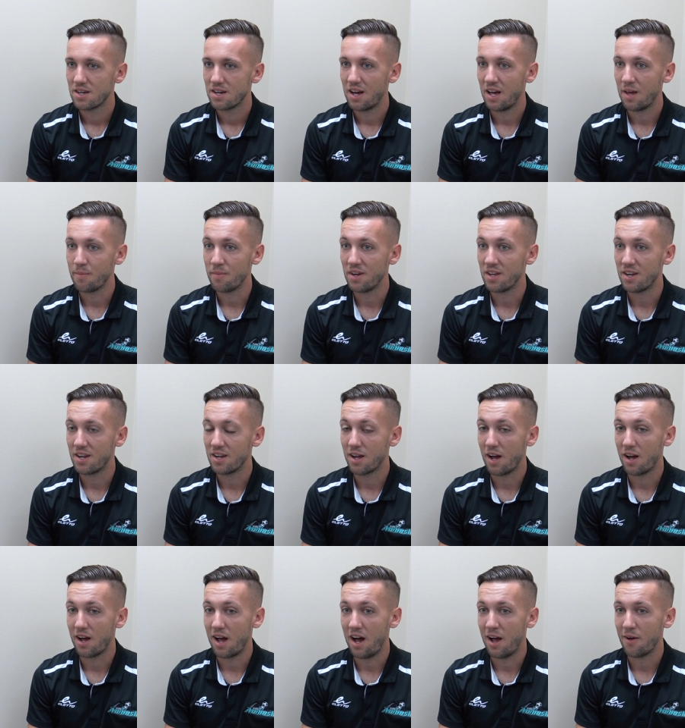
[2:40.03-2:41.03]
I mean,
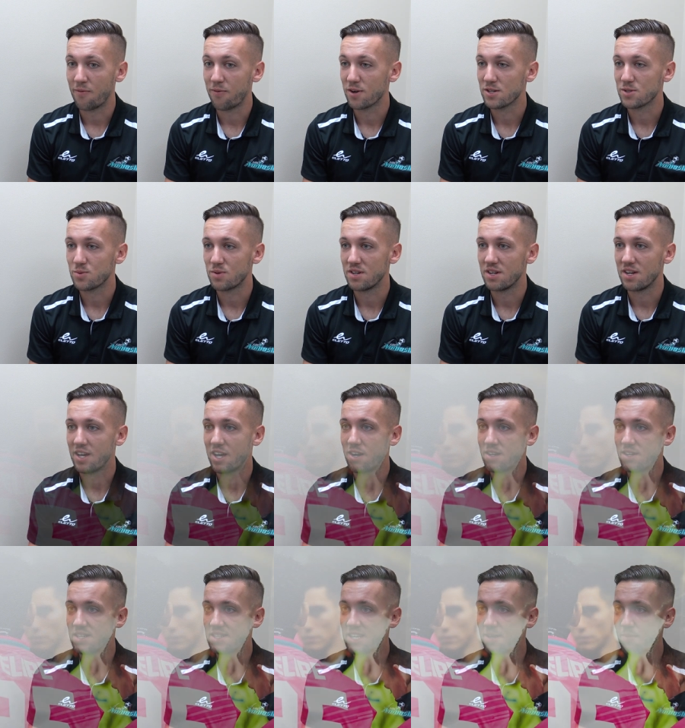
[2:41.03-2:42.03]
I first want to hit
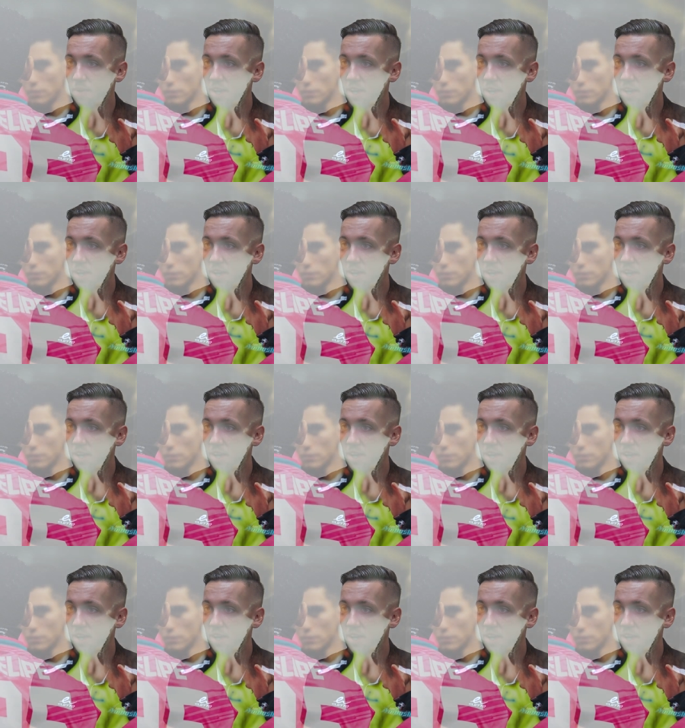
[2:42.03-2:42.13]
on the team